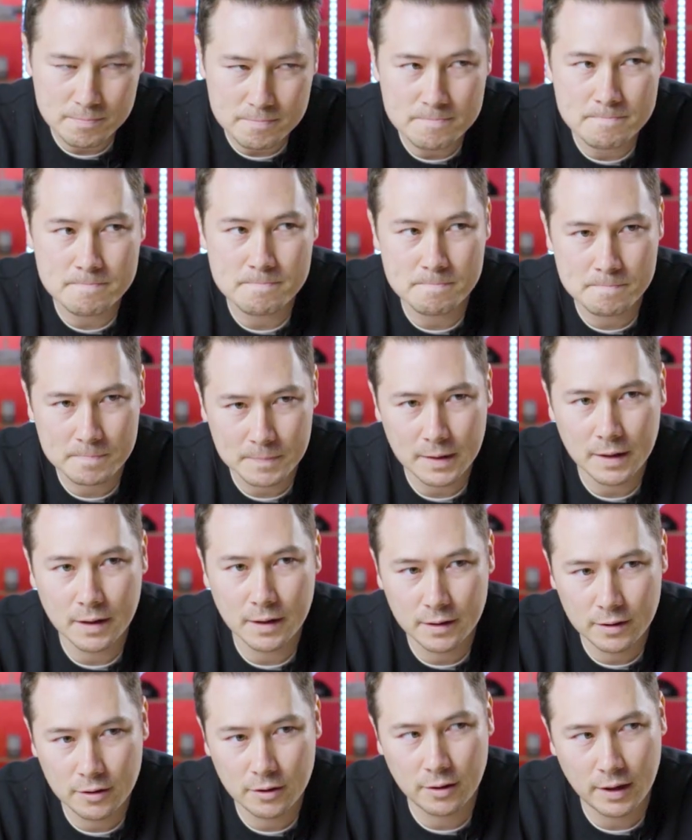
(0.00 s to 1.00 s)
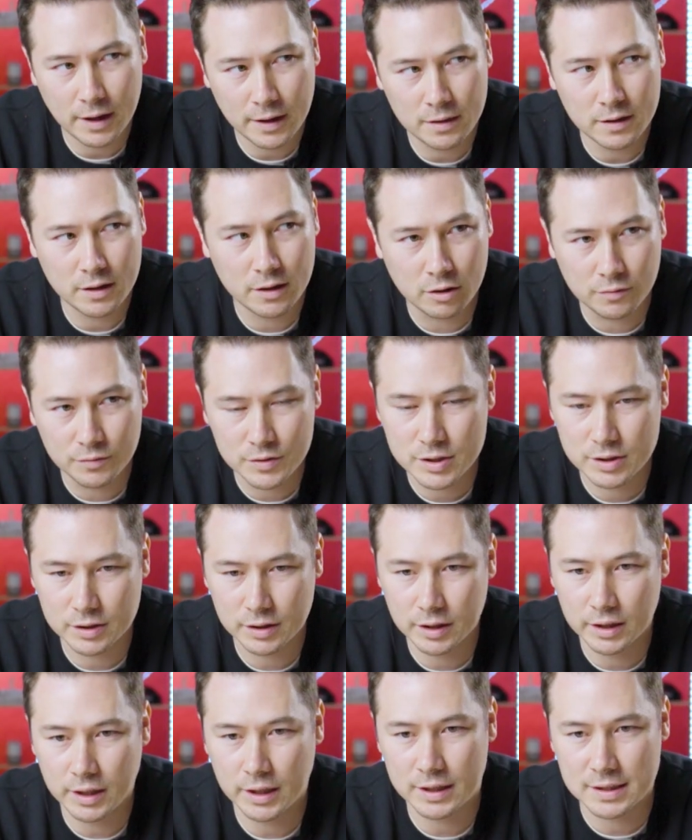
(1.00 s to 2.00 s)
Mm, yeah, no, and then
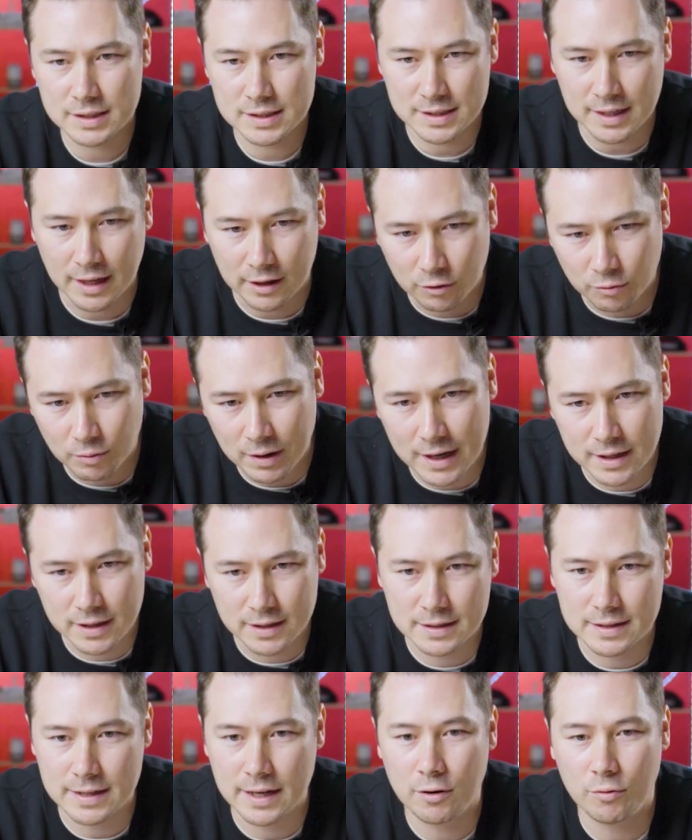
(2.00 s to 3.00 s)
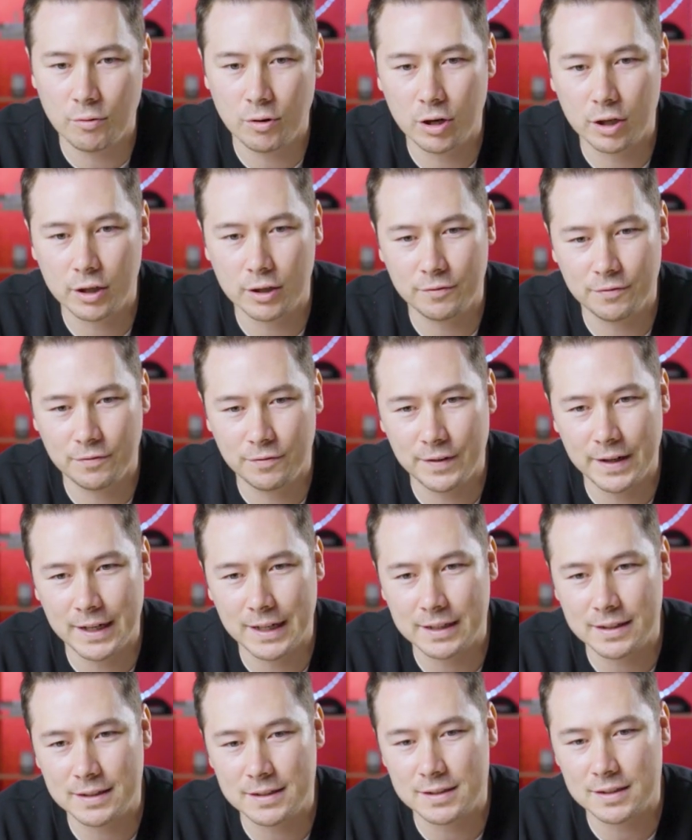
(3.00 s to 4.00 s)
obviously accelerated network
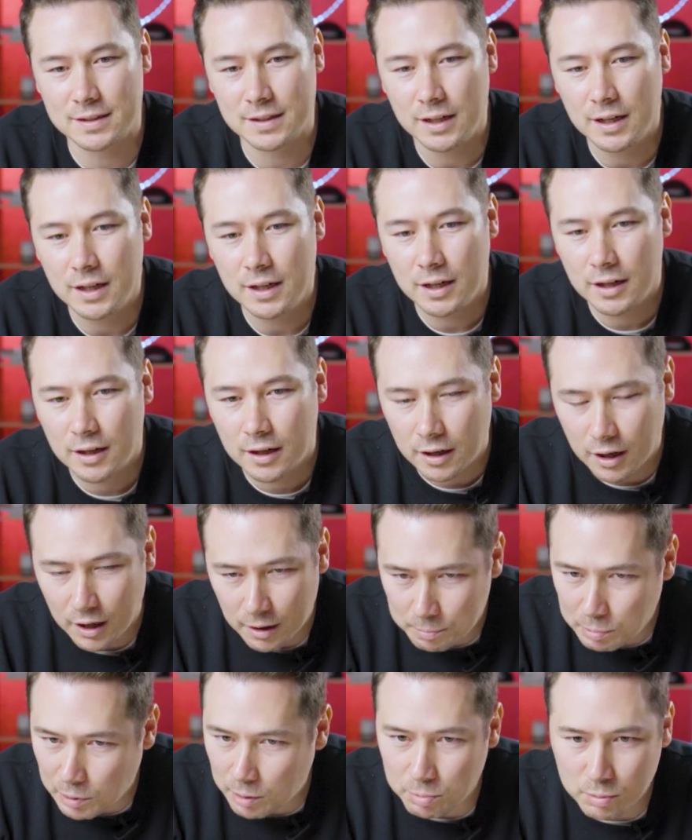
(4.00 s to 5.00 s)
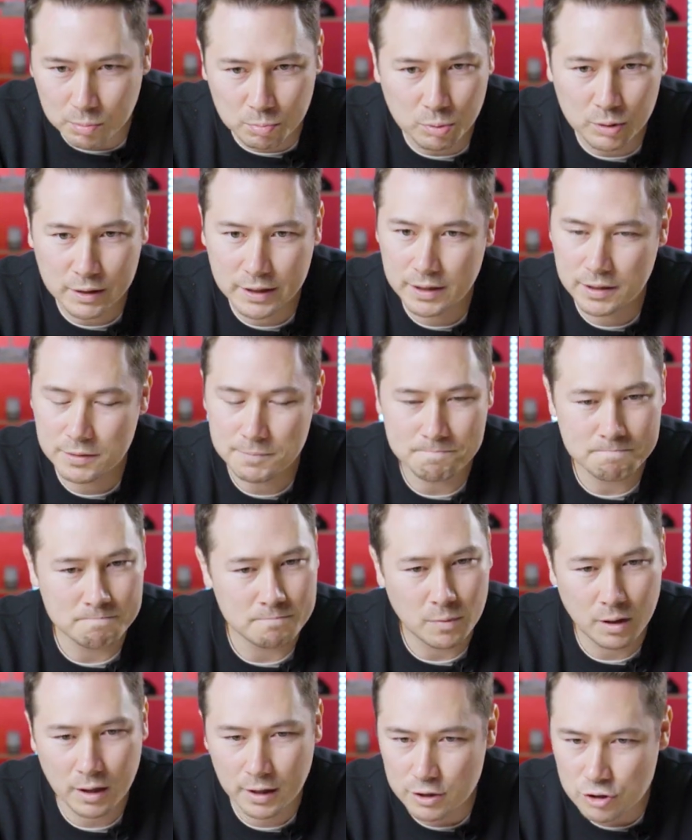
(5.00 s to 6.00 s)
effects. Probably,
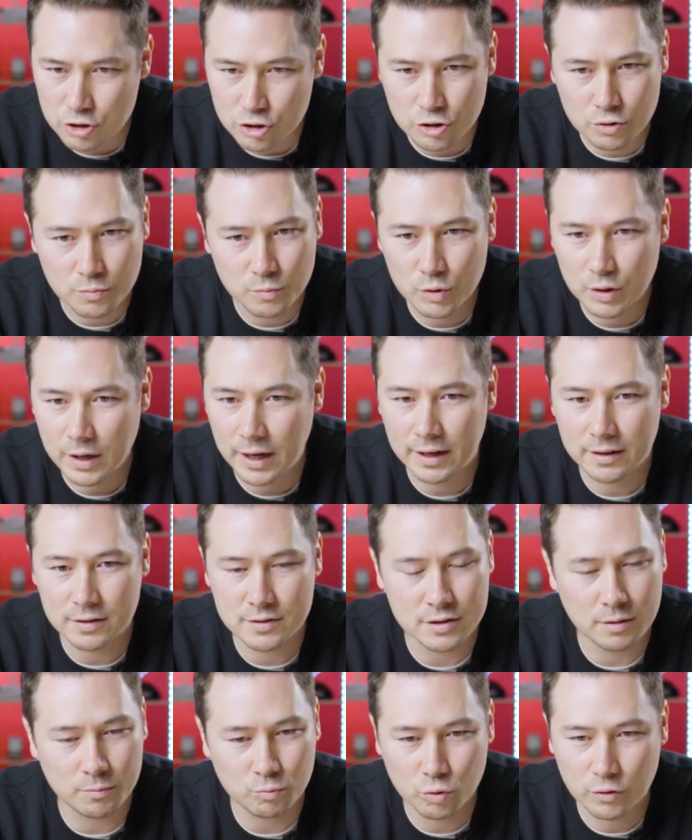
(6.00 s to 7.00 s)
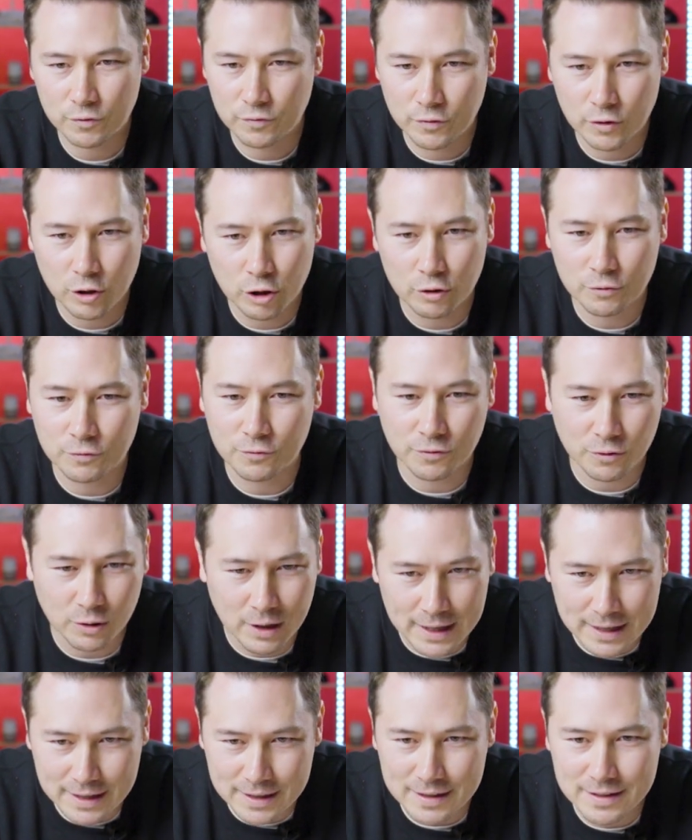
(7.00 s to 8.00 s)
I assume you had some refer a
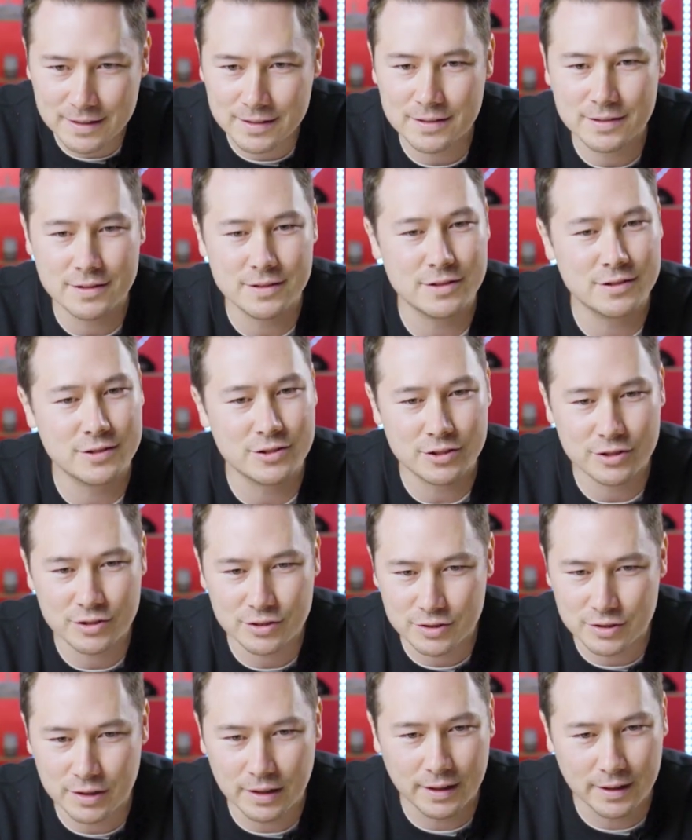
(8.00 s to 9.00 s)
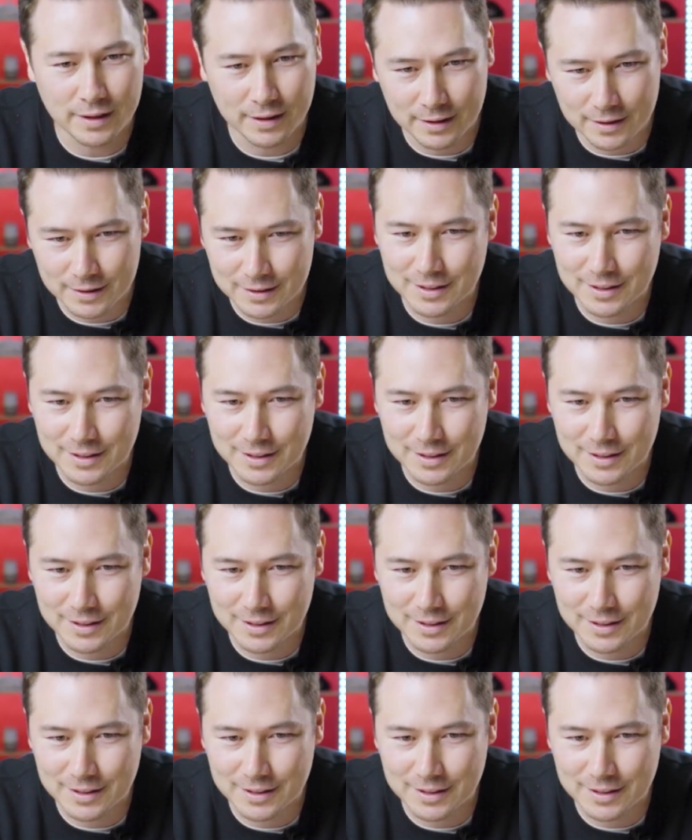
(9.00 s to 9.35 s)
friend. Uh, yeah.